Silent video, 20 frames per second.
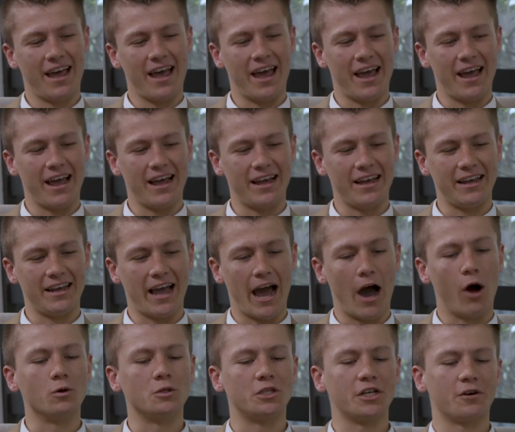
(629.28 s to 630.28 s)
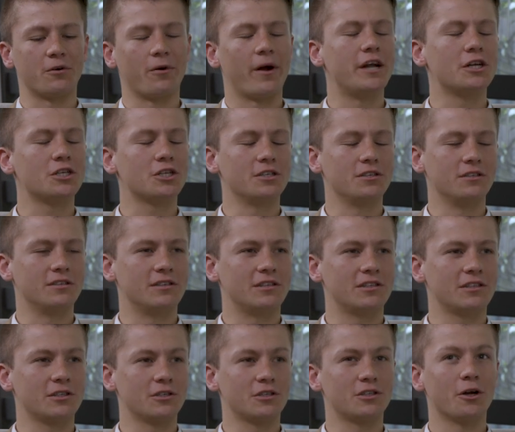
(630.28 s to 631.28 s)
our
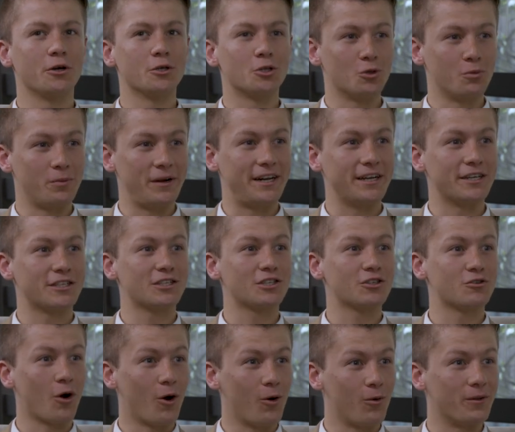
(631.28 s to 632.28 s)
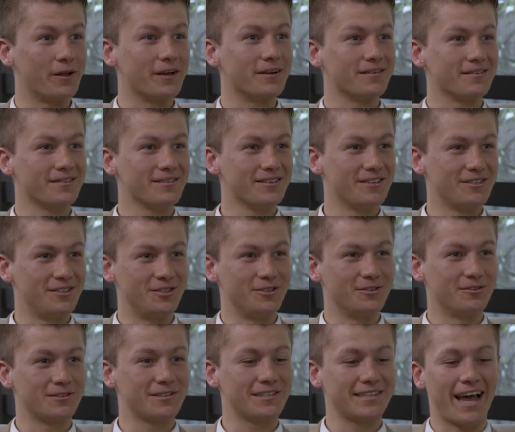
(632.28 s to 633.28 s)
generation's social media scrolling
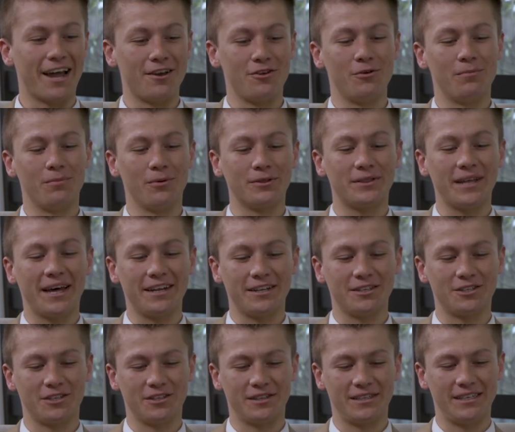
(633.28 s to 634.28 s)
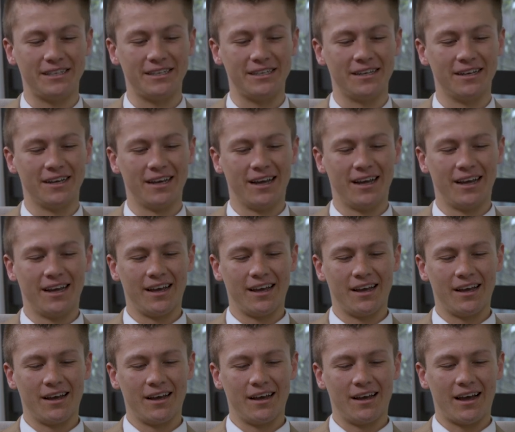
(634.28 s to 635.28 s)
use, and you put that into the,
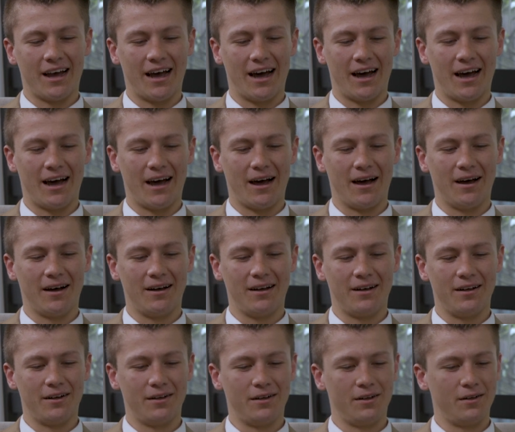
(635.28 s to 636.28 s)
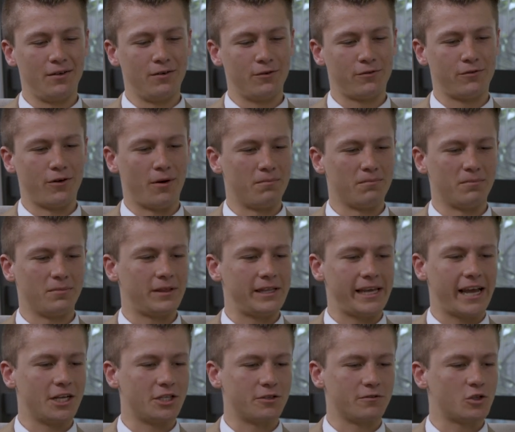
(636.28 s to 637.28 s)
from
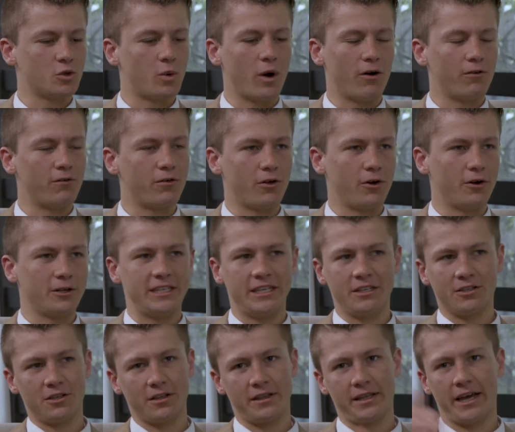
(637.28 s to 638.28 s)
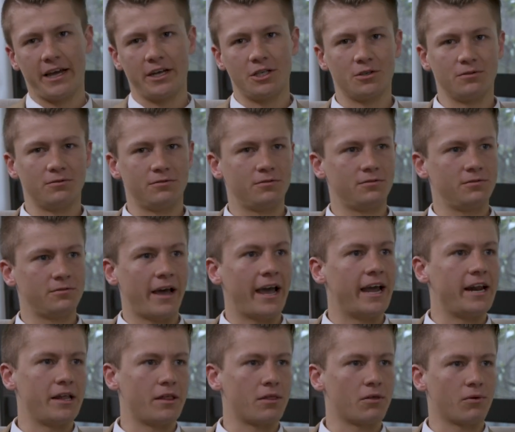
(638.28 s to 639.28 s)
the age of 12, 13 to the age of
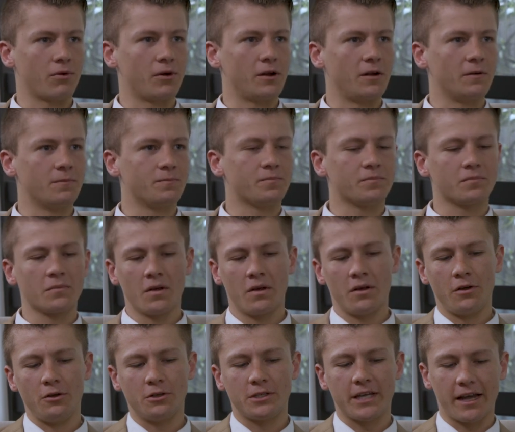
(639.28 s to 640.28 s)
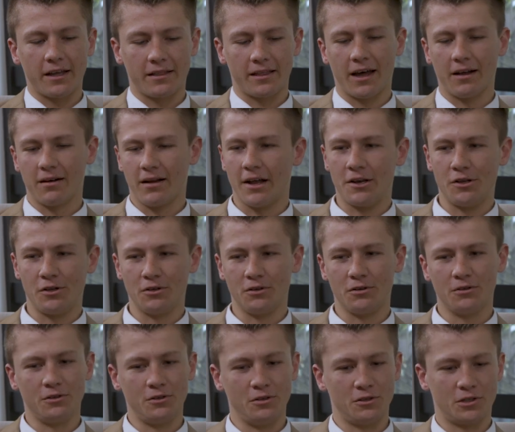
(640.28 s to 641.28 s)
83. You take that and
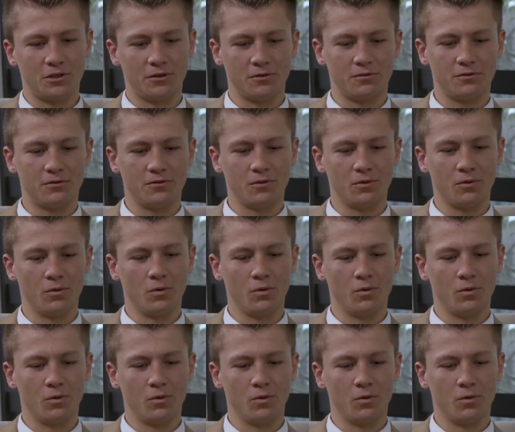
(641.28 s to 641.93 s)
you sort of